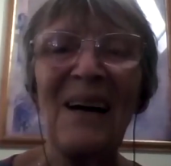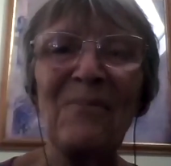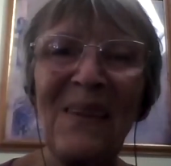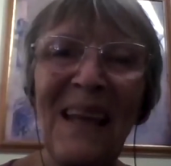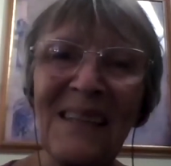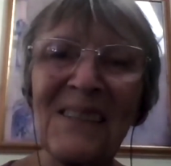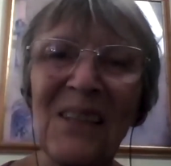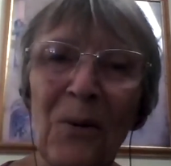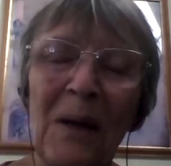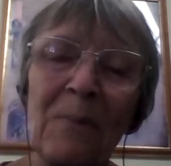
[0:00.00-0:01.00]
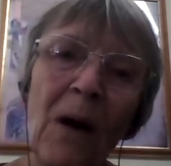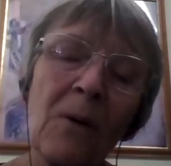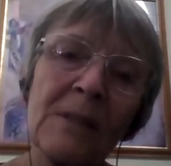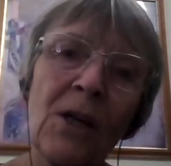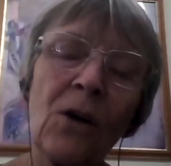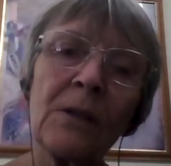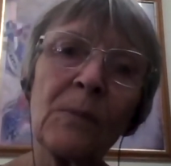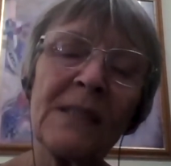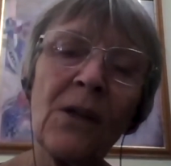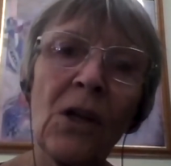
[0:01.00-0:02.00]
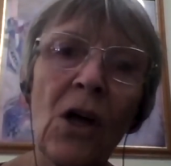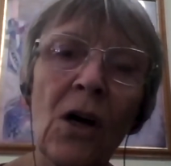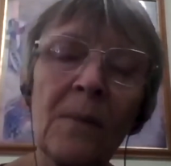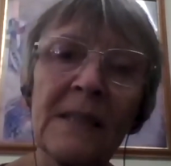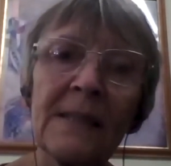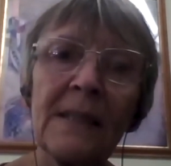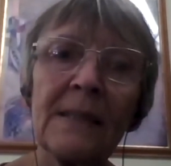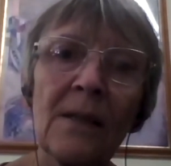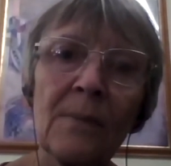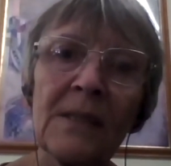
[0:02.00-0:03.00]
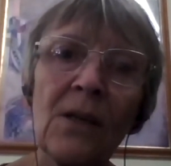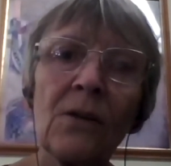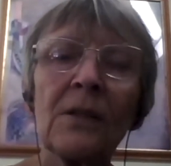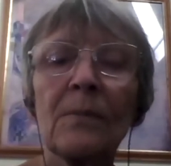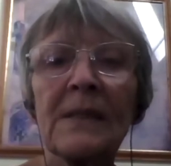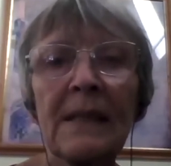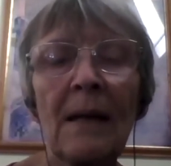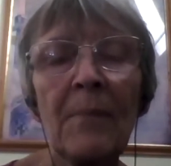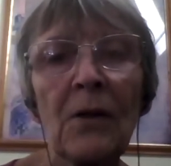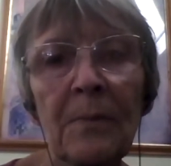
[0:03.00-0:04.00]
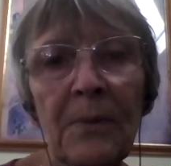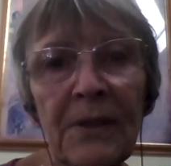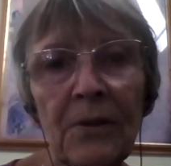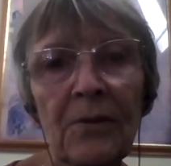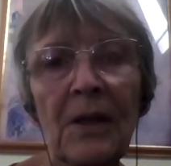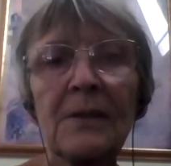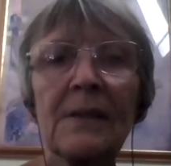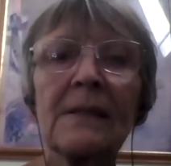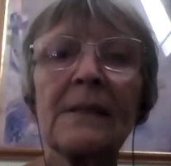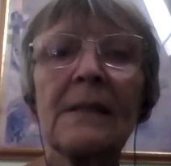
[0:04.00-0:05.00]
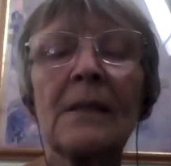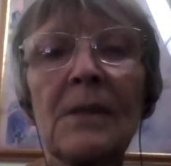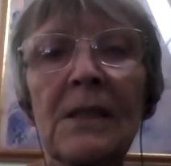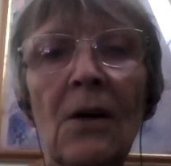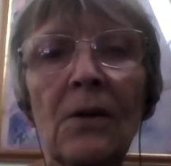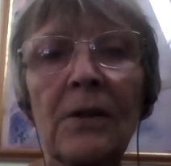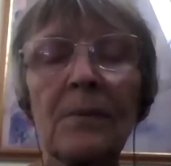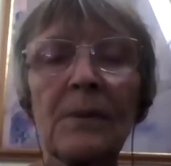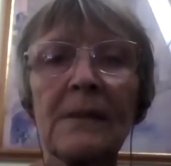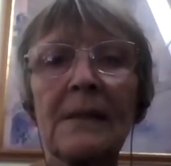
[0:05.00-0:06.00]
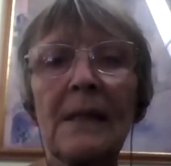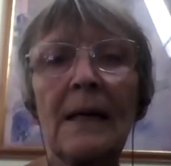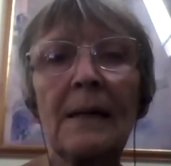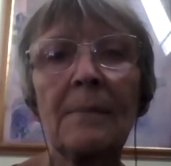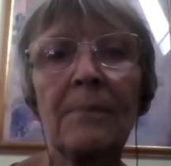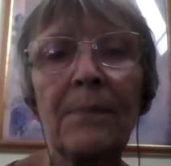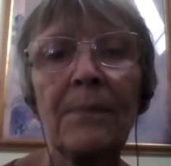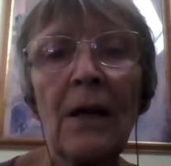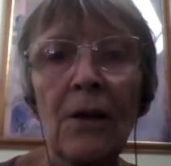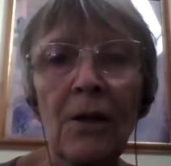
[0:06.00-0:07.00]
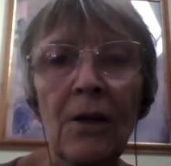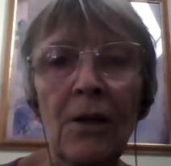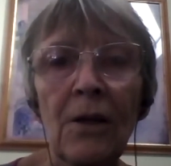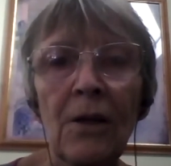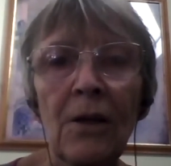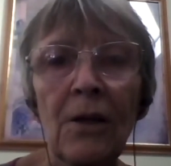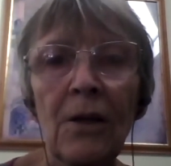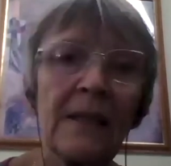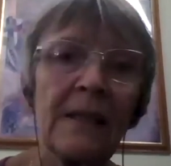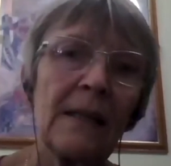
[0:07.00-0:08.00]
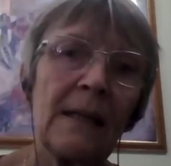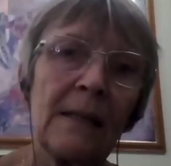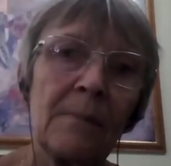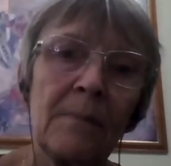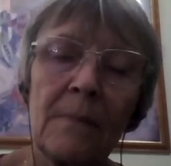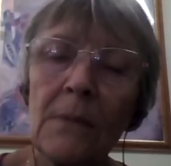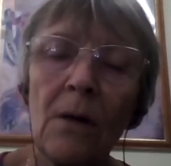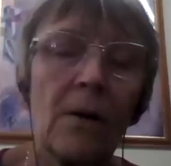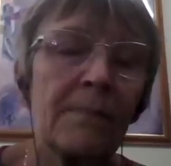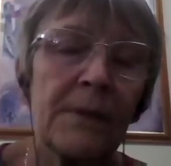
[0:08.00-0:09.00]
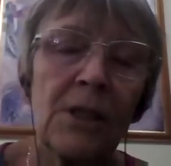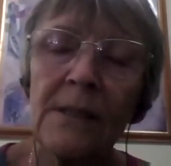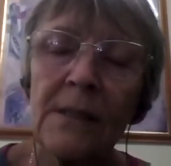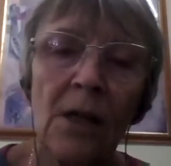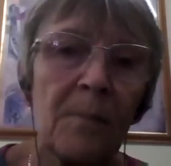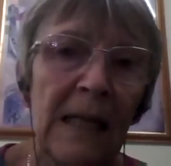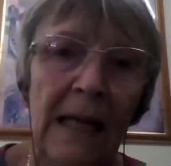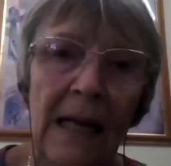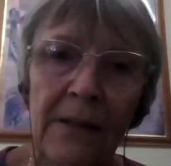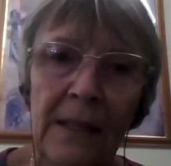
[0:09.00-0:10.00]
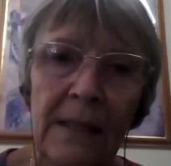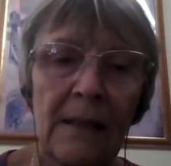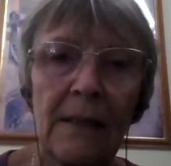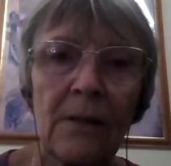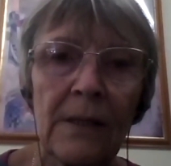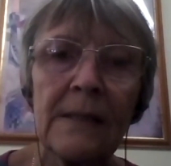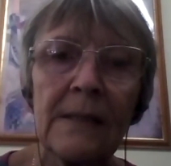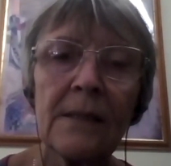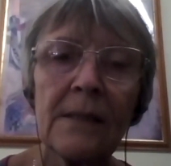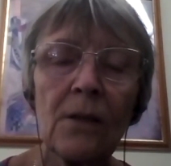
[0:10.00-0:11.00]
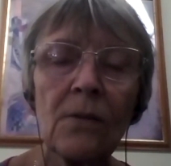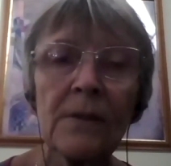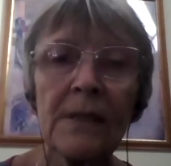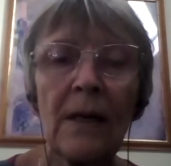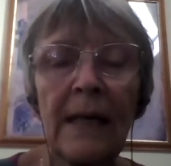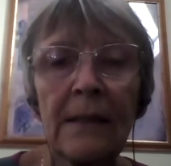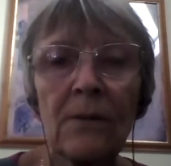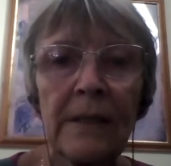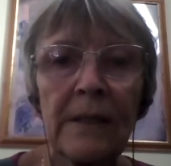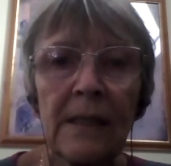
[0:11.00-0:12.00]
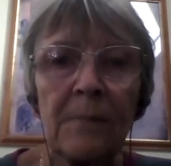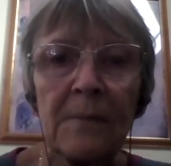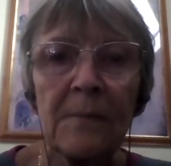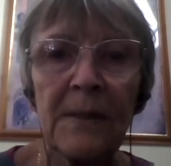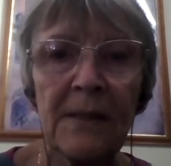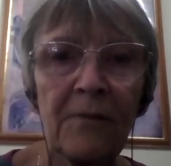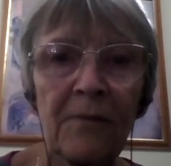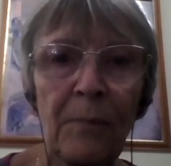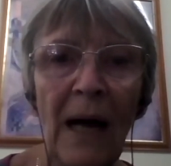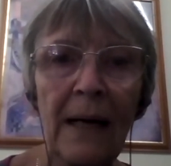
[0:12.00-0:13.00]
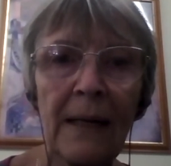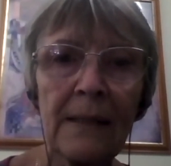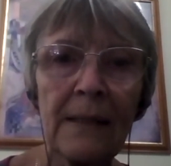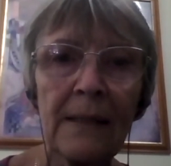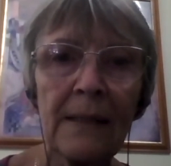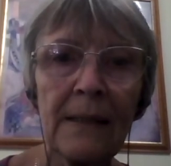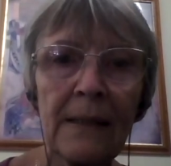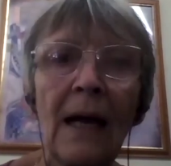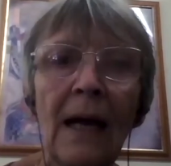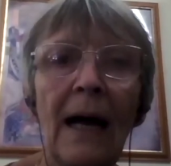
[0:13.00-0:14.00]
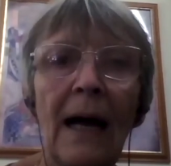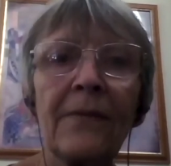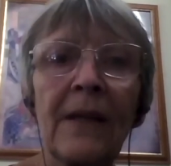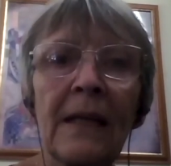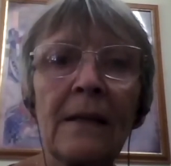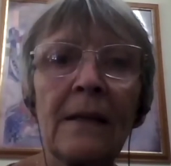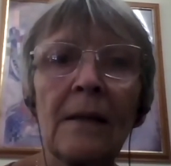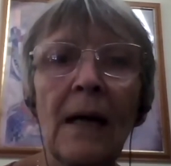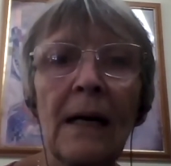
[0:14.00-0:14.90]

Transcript: yeah, I was told it was not Lyme disease. I was told it was multiple sclerosis, and I was told it was Q fever, just so many other illnesses. I also had all the symptoms of Parkinson's. And then